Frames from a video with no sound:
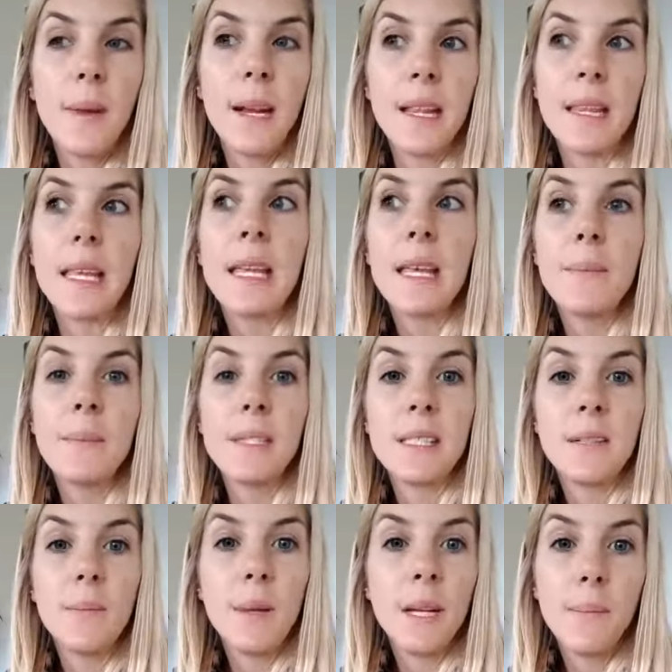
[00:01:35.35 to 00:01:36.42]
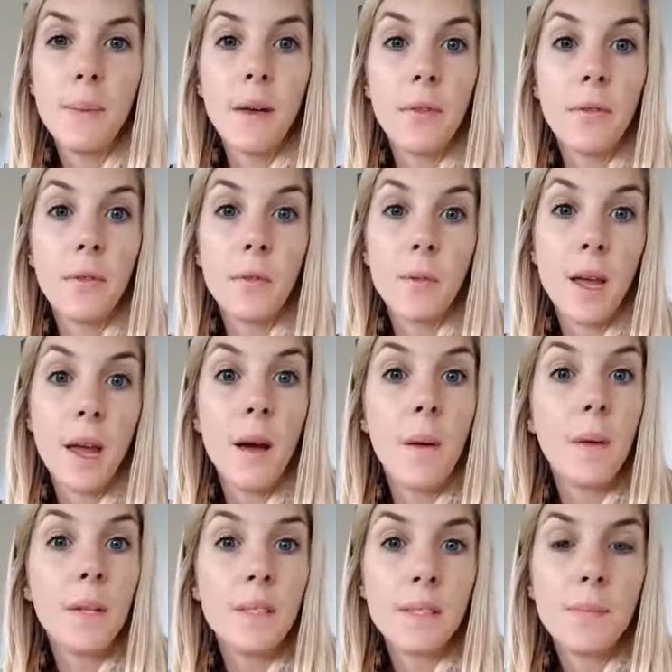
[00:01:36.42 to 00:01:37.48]
But I think it must have been about three
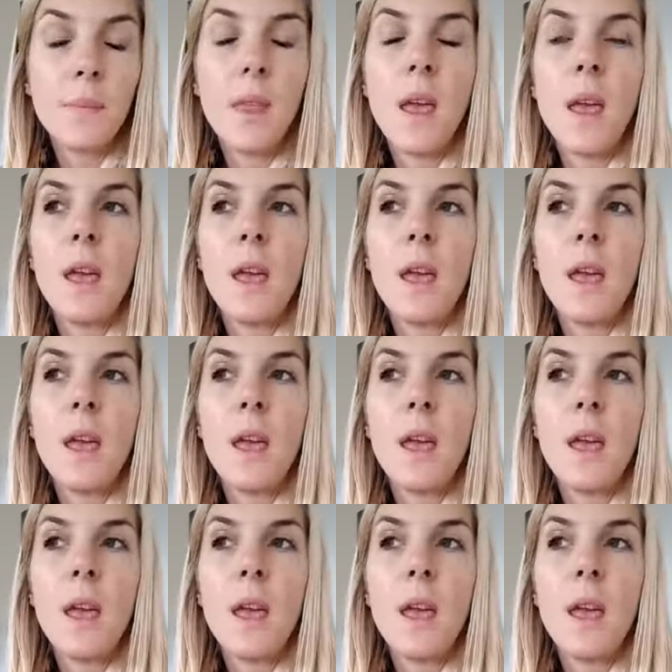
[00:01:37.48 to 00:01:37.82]
hours.